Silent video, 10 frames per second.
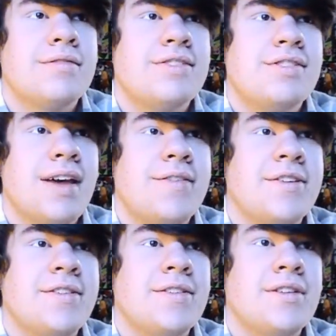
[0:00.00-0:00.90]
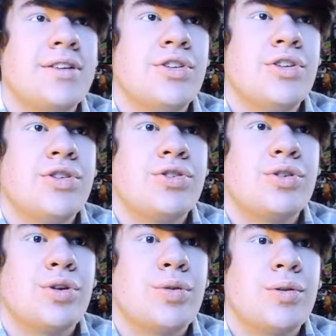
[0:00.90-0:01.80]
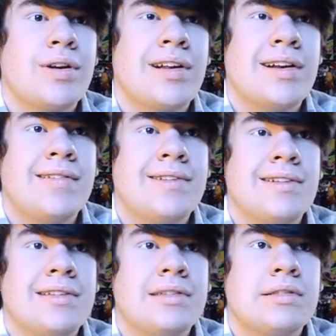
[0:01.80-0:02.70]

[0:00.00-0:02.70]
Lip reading: 7, so we're going to have to